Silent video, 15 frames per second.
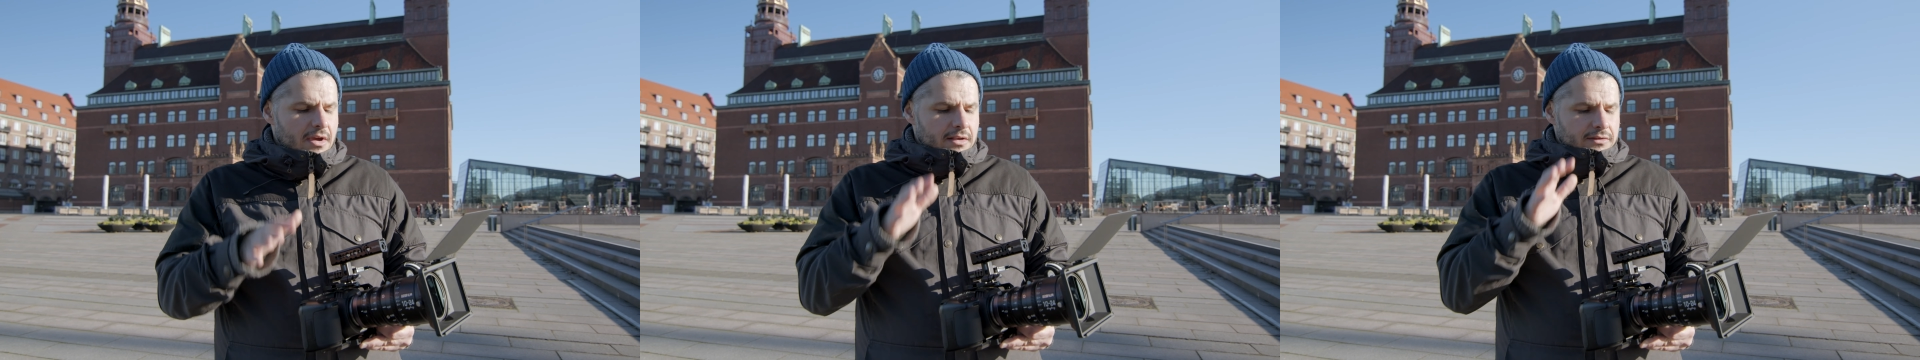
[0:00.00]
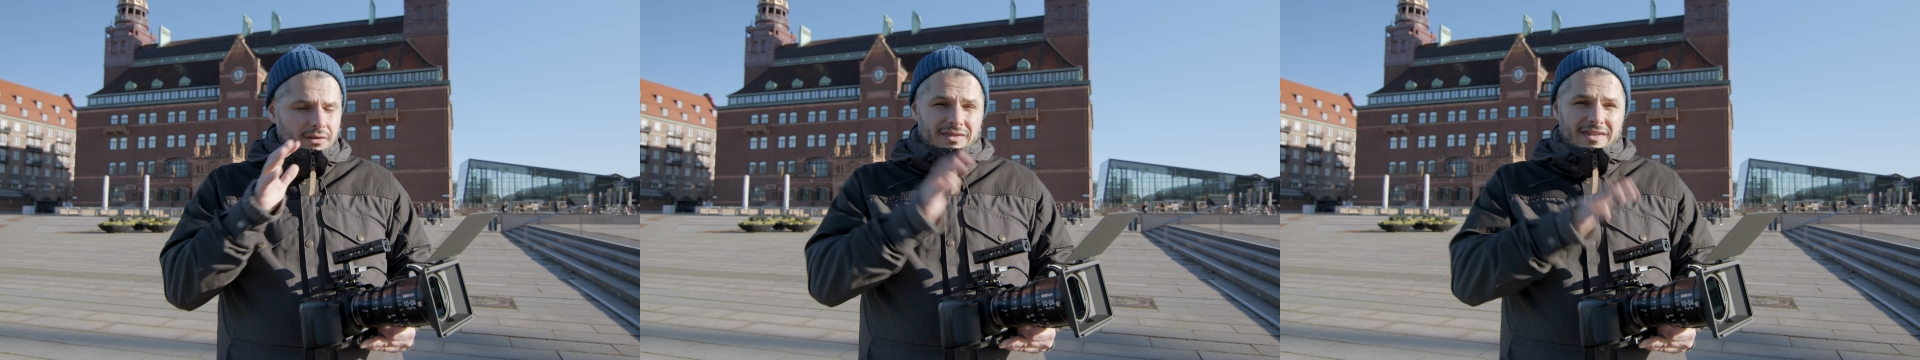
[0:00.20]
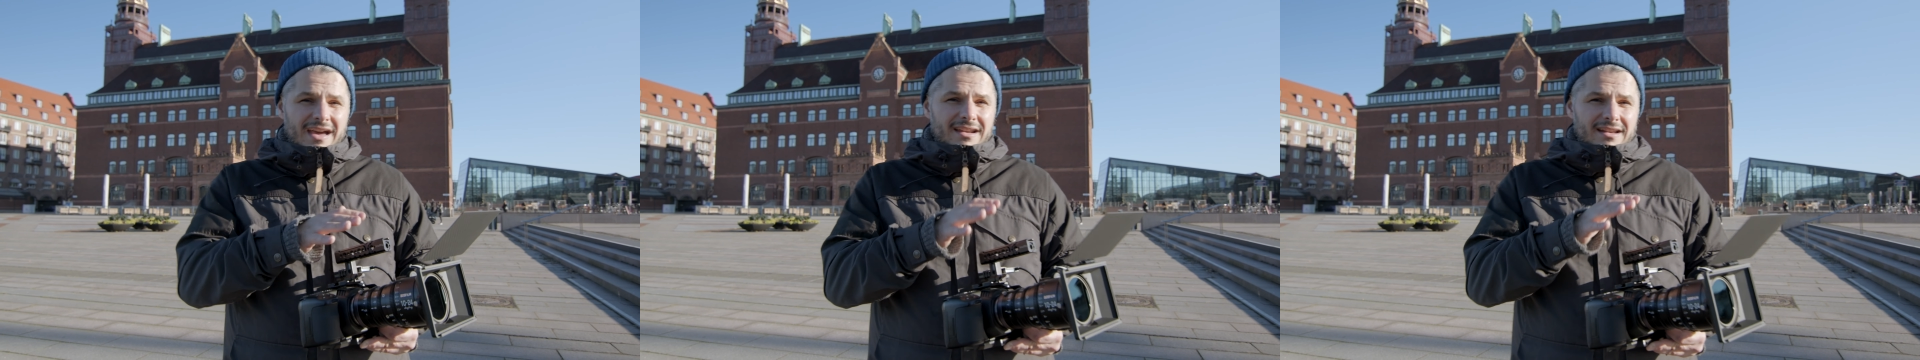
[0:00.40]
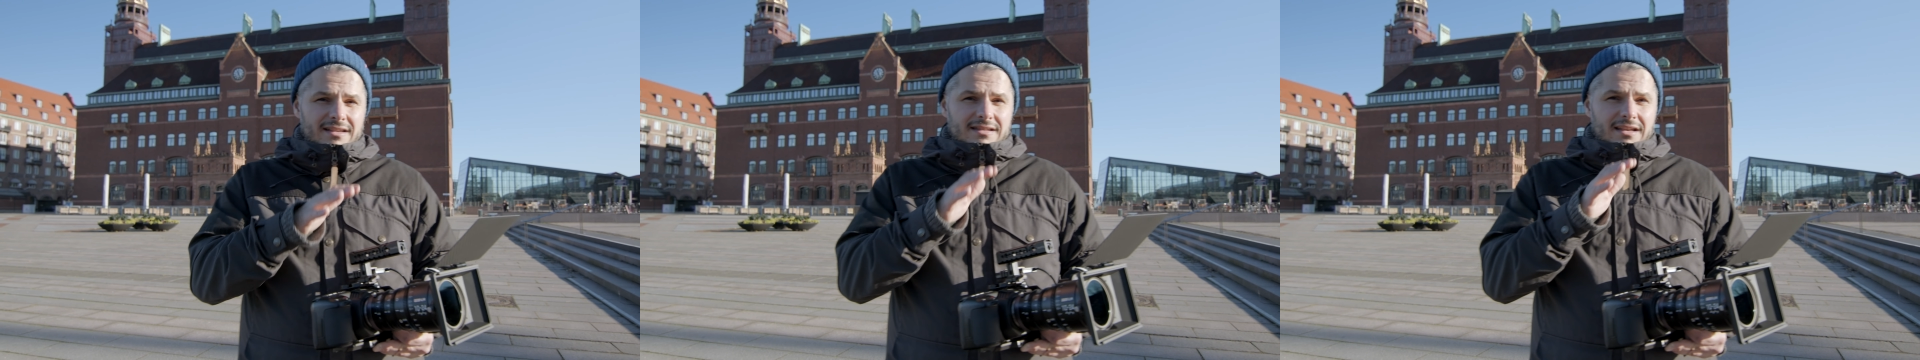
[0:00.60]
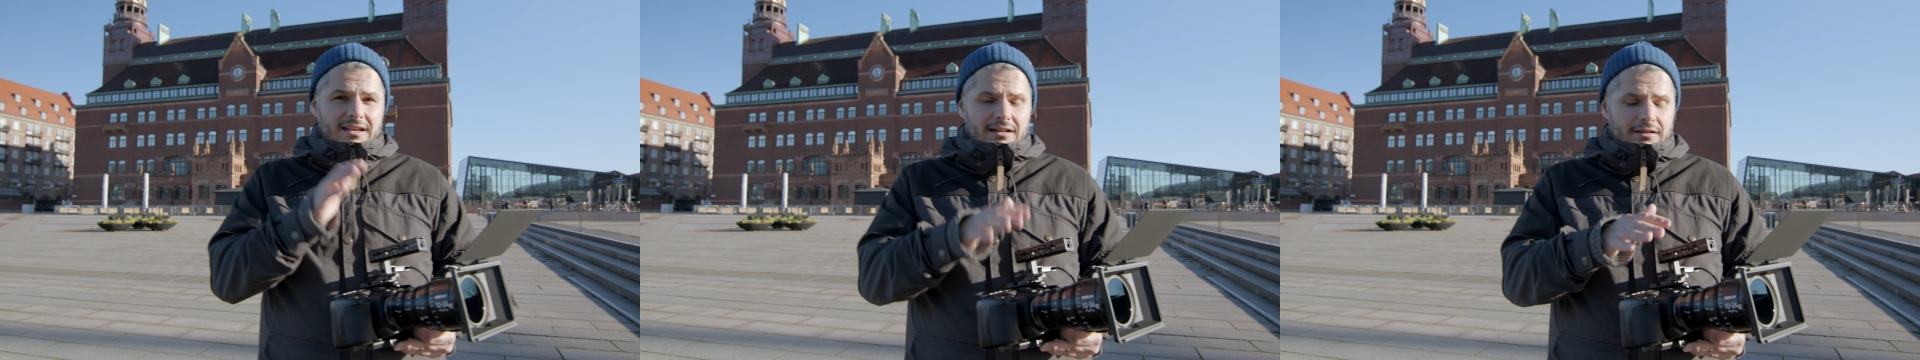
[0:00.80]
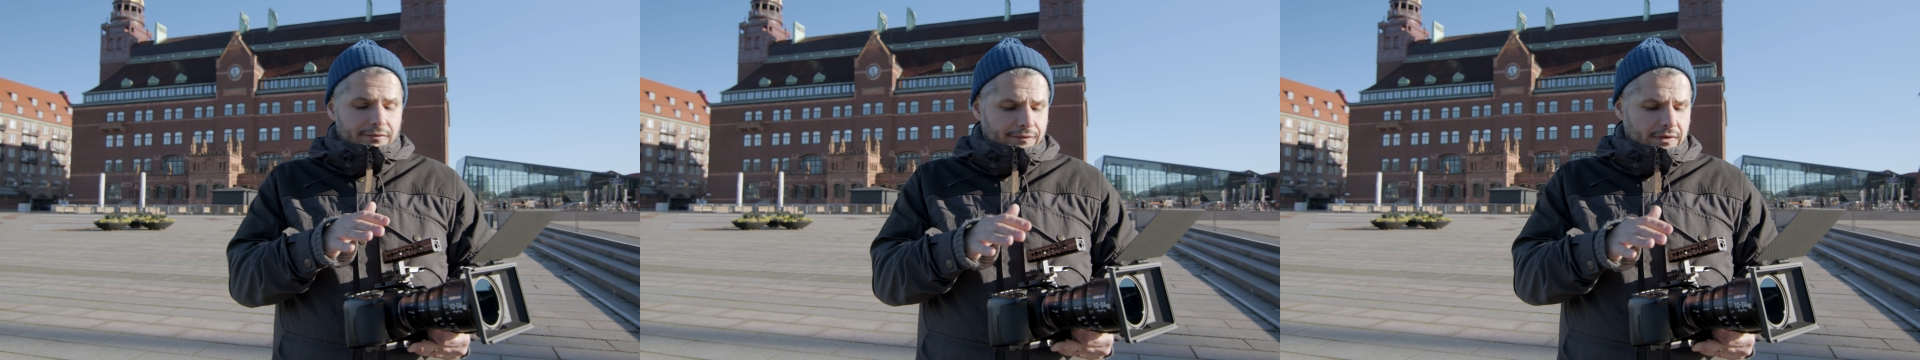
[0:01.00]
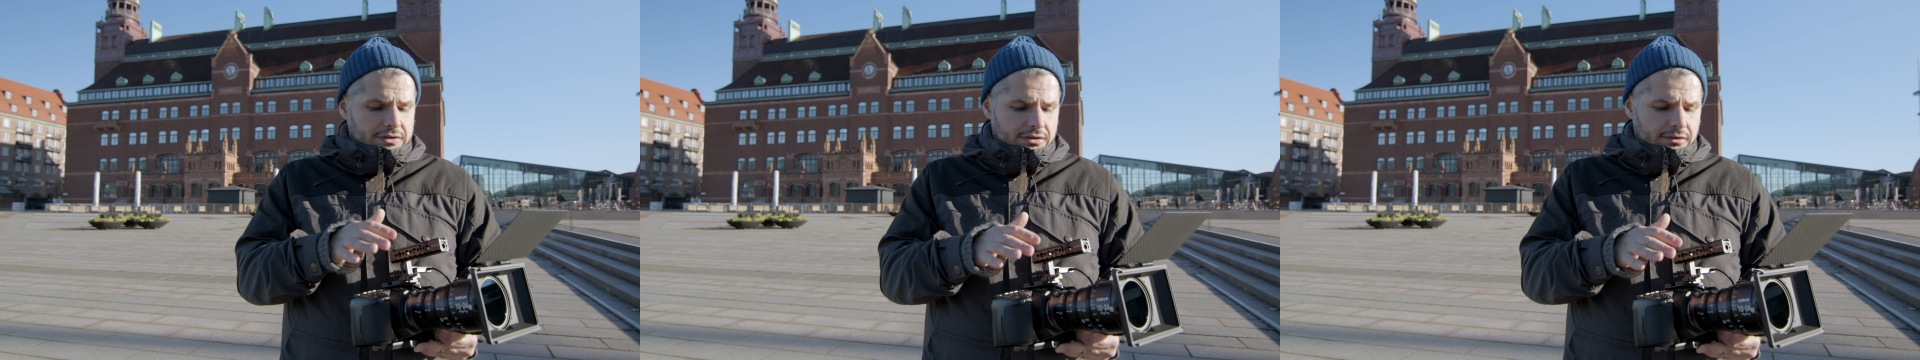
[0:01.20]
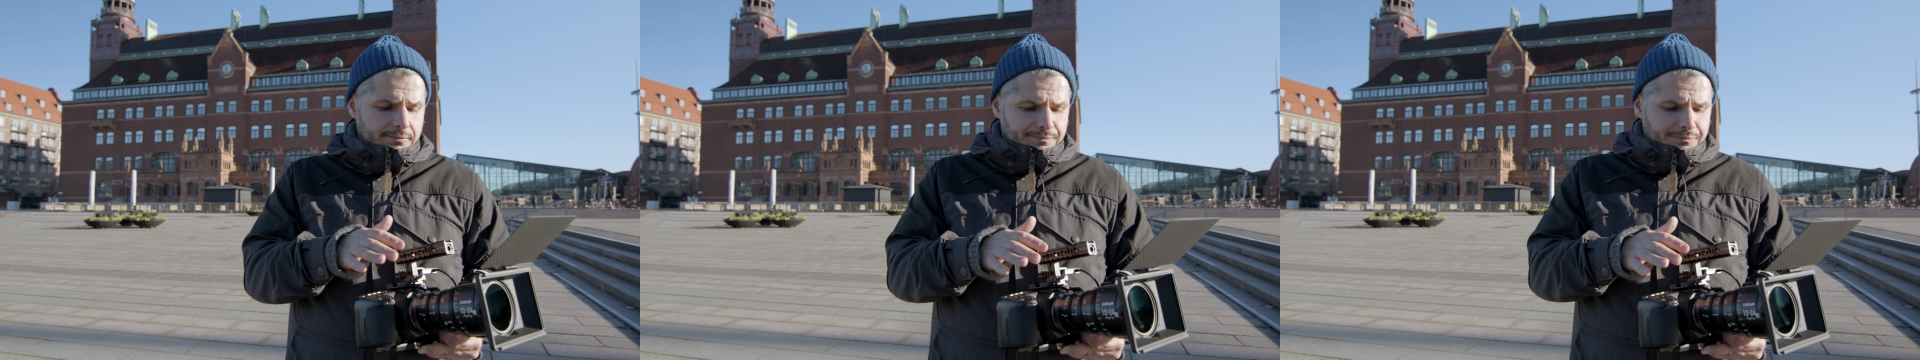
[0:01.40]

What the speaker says: so that is a killer feature.